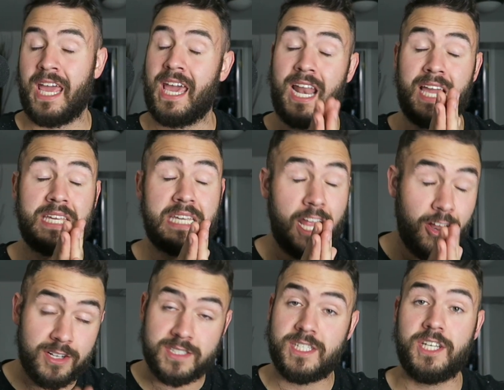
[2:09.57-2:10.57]
and I
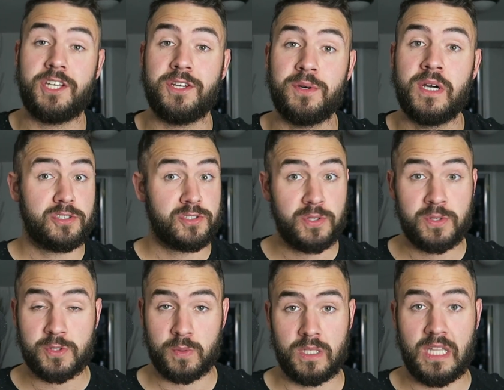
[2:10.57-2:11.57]
guarantee you your
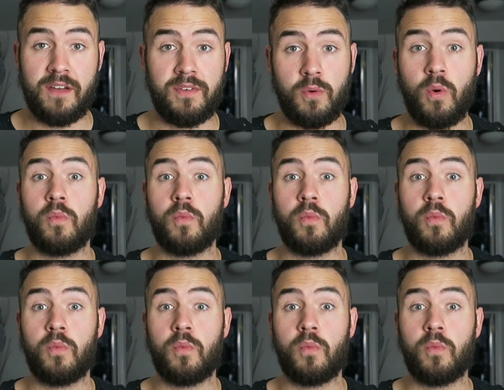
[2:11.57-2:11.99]
students will love it.